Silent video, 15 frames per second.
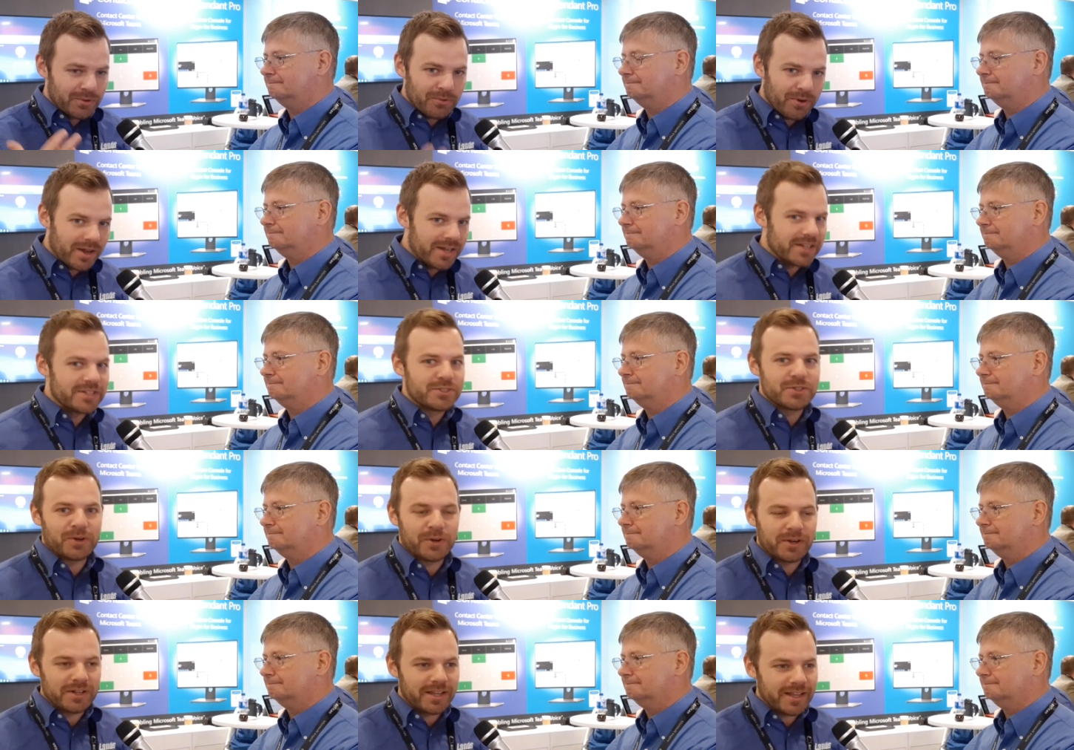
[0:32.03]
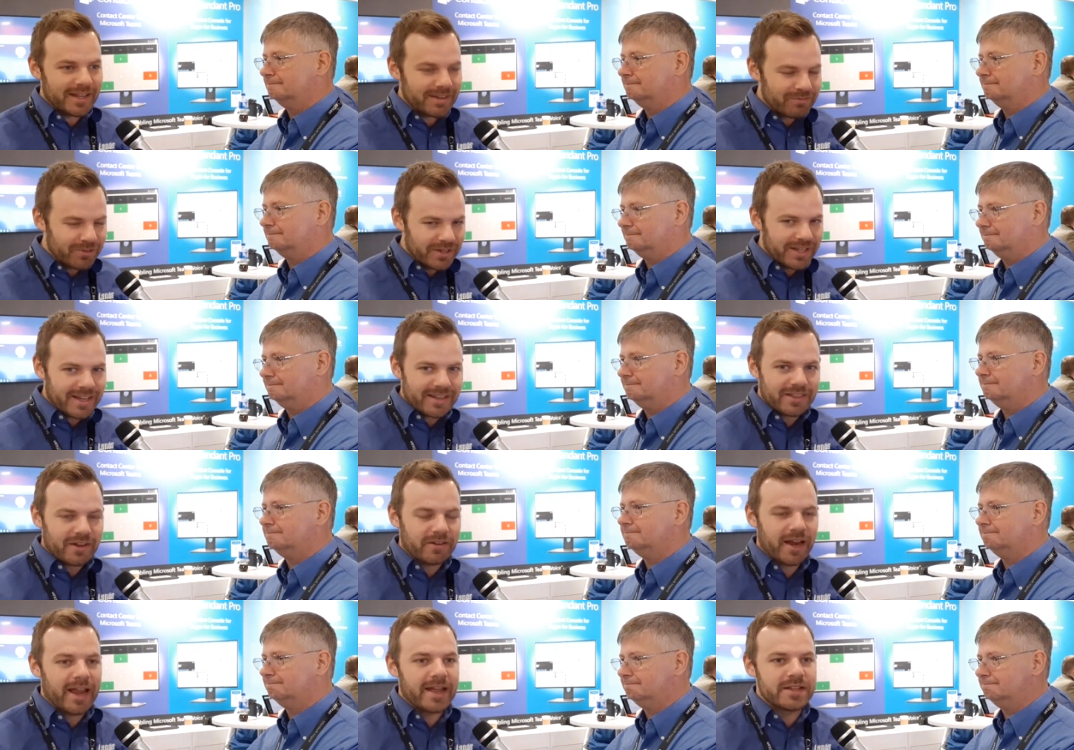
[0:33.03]
Speaker 1: run it internally and really get
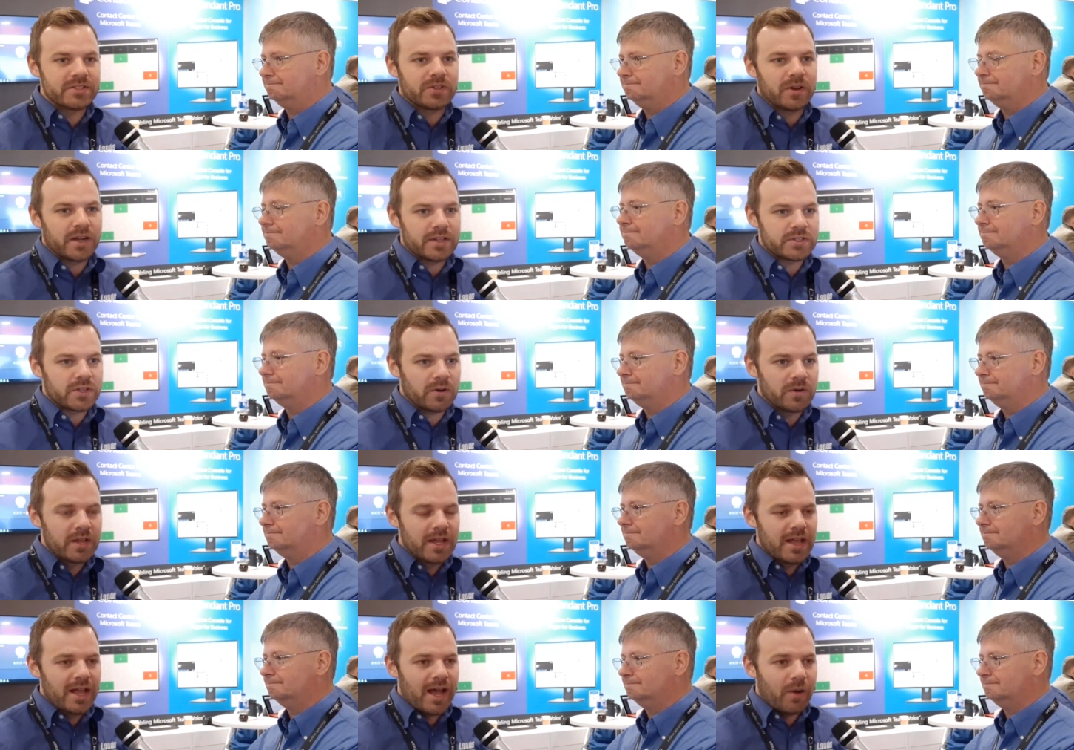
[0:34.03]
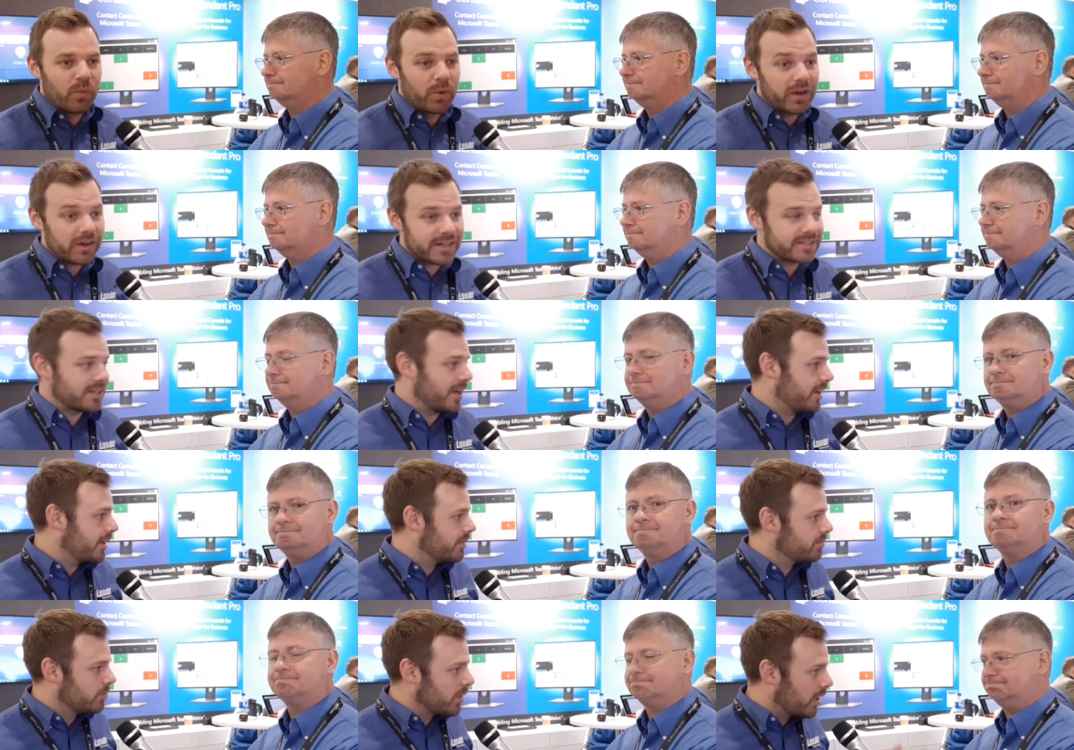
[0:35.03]
their hands on it. So we're
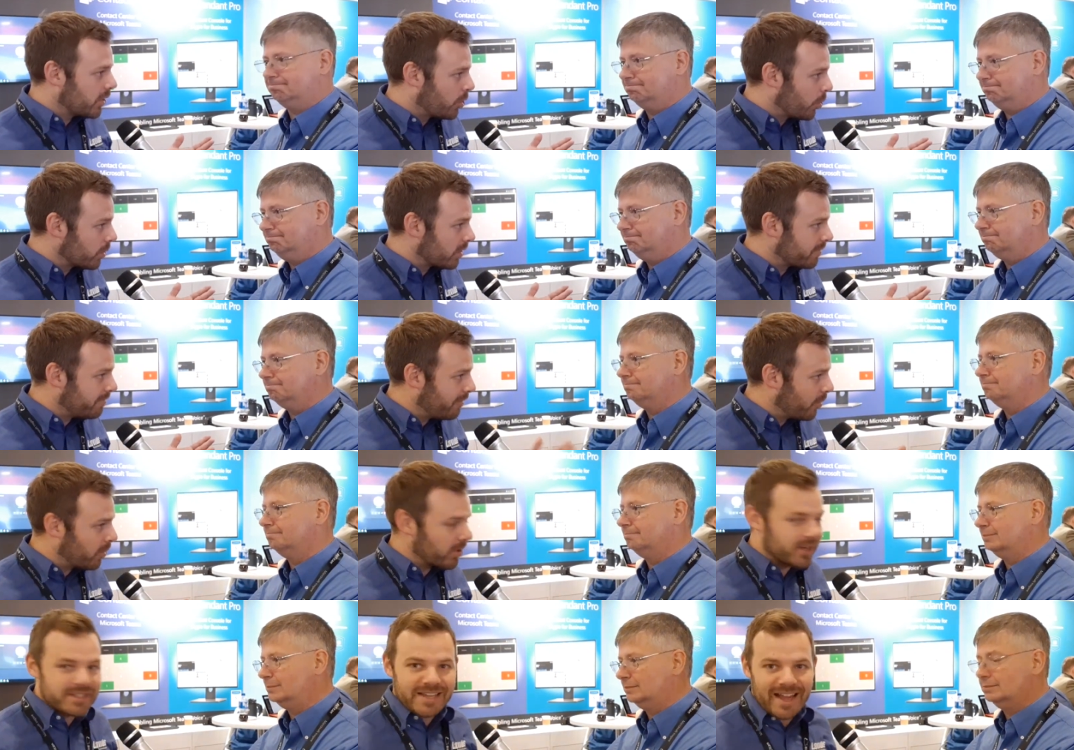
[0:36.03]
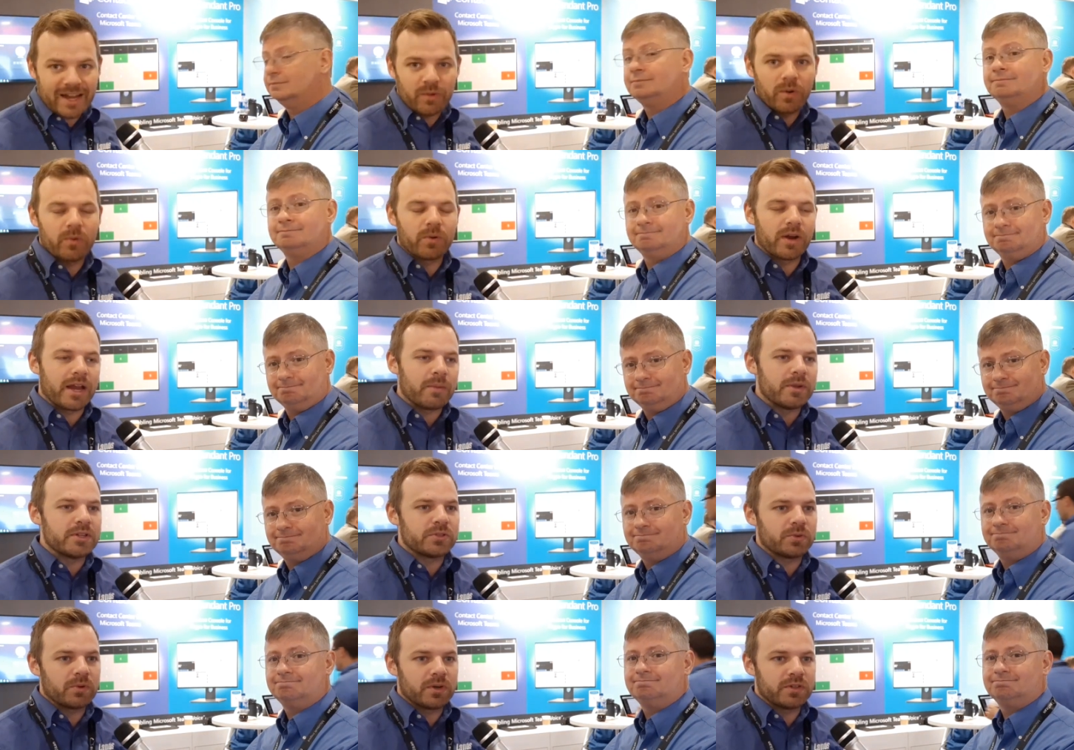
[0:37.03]
excited. Quarter four is kind of what we're
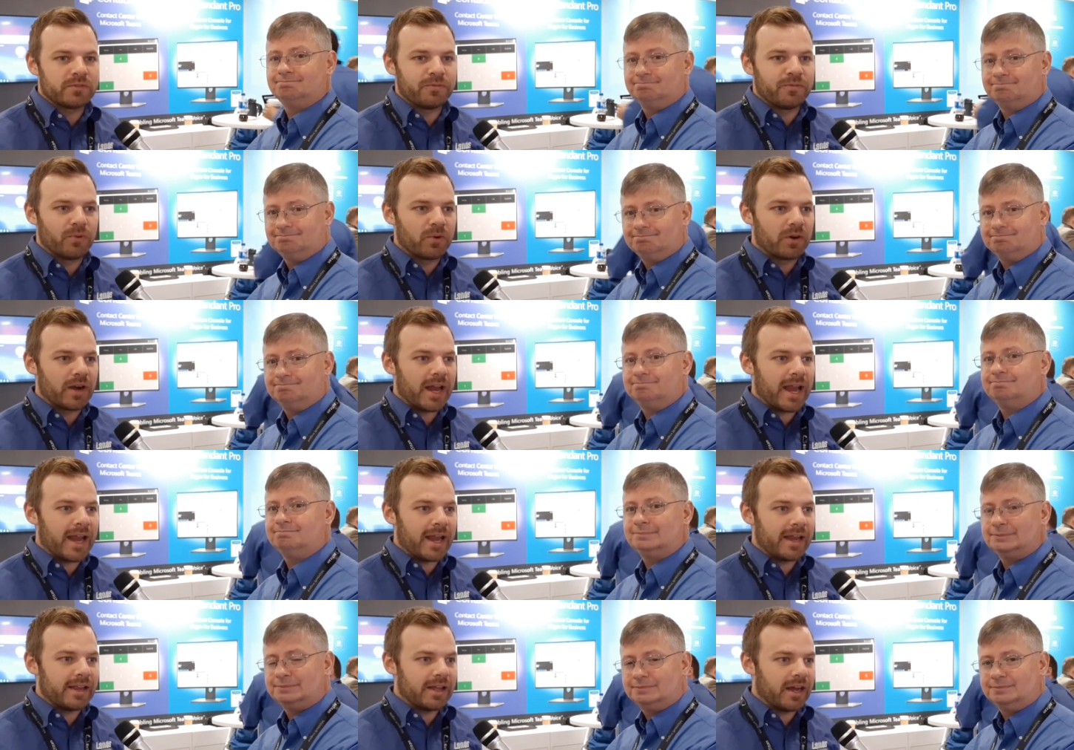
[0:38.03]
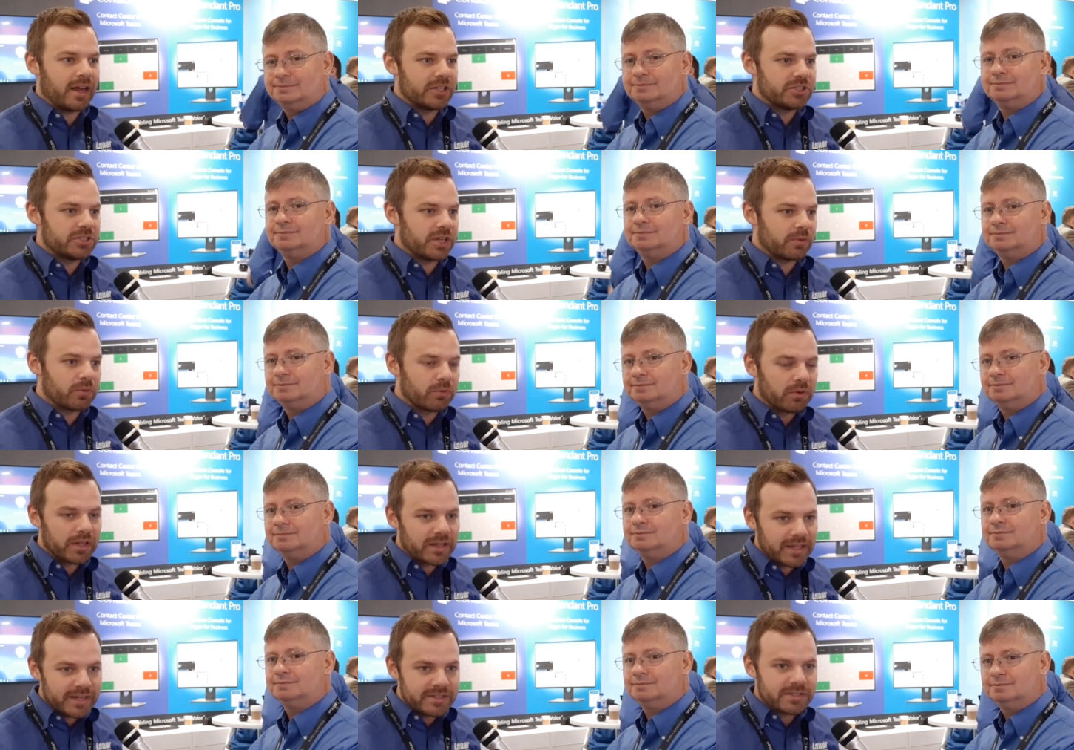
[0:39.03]
aiming towards for a uh, general
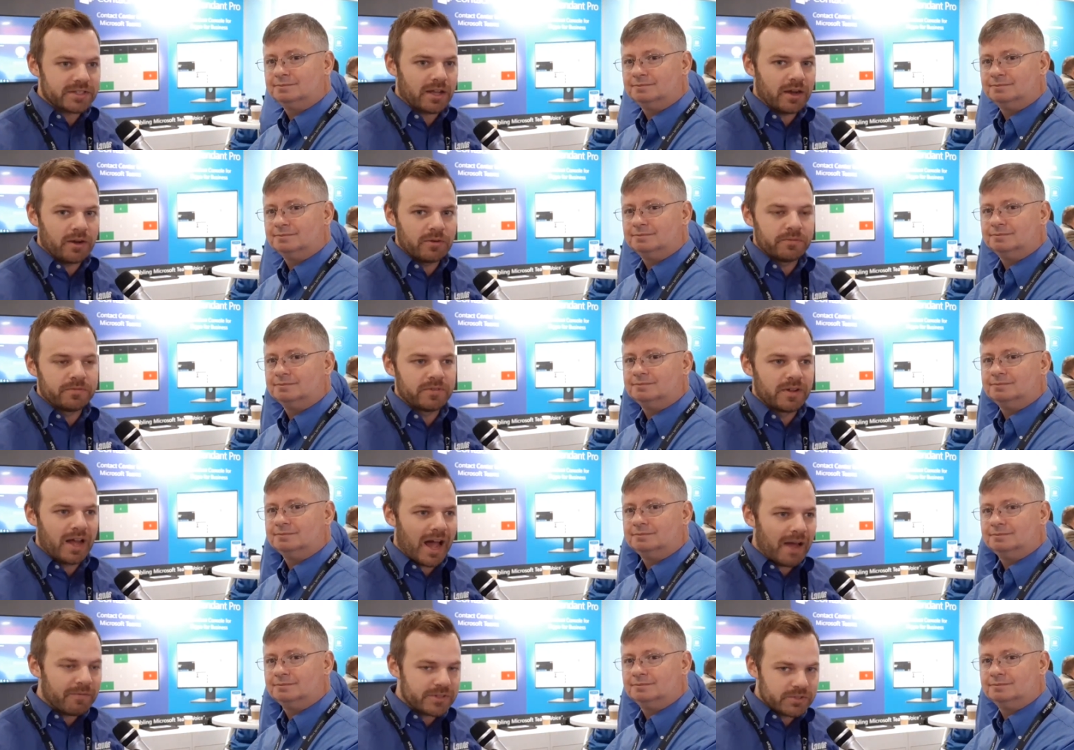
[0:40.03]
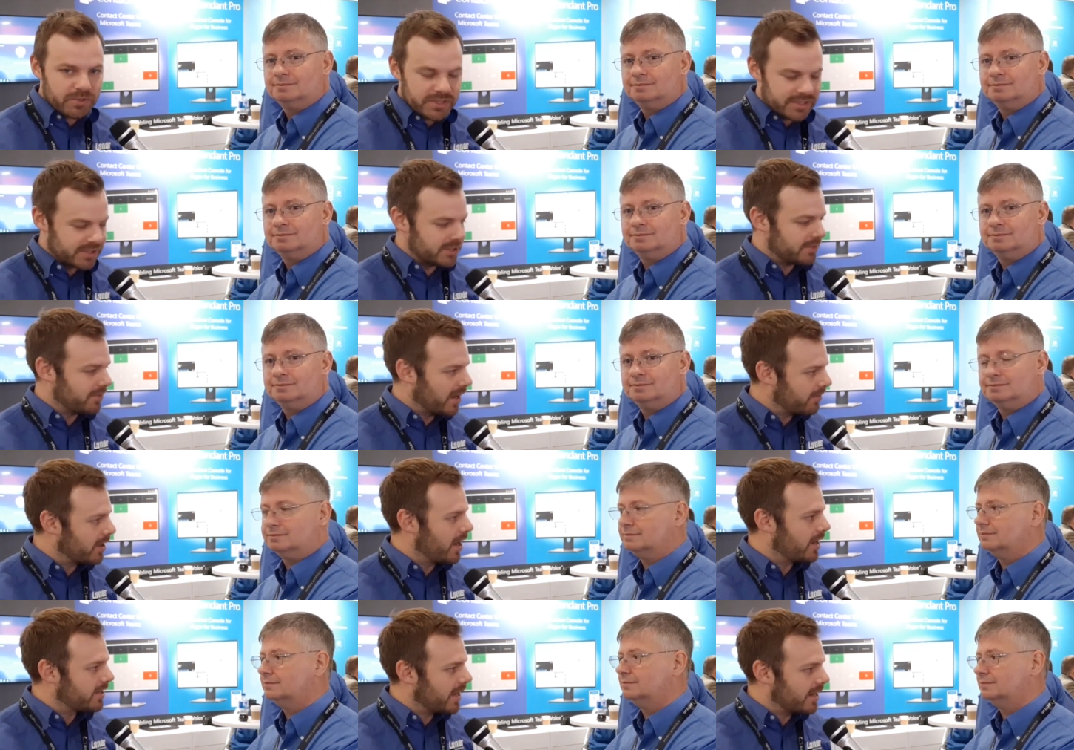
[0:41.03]
release of Office 365
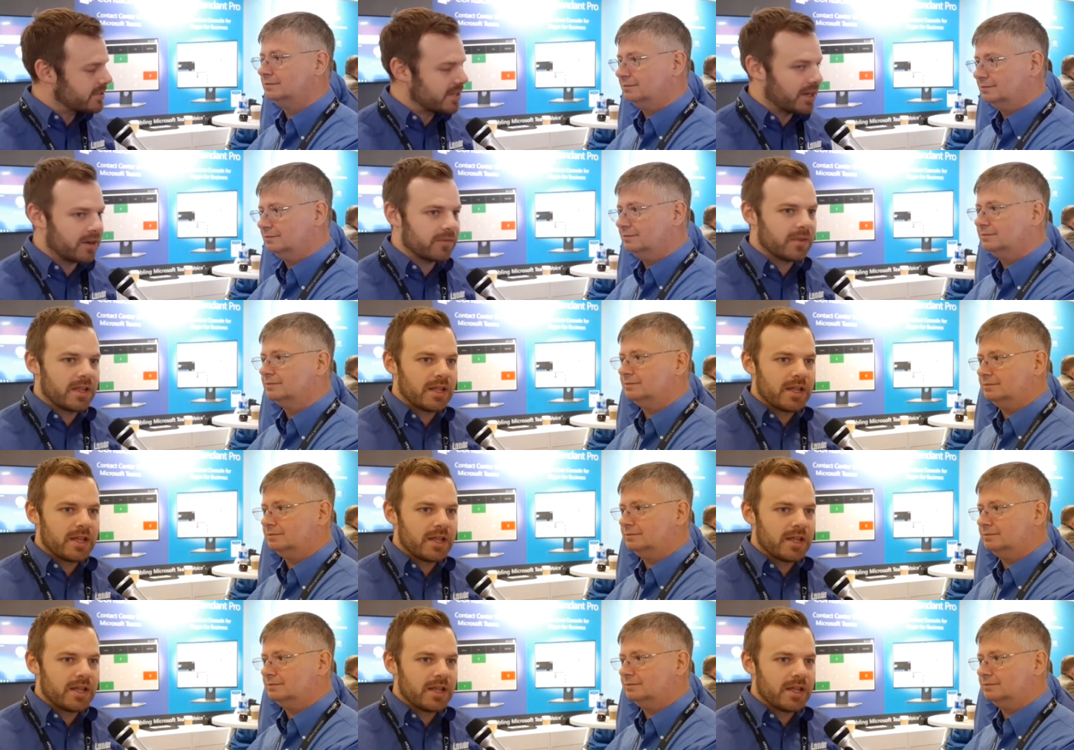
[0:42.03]
Contact Center.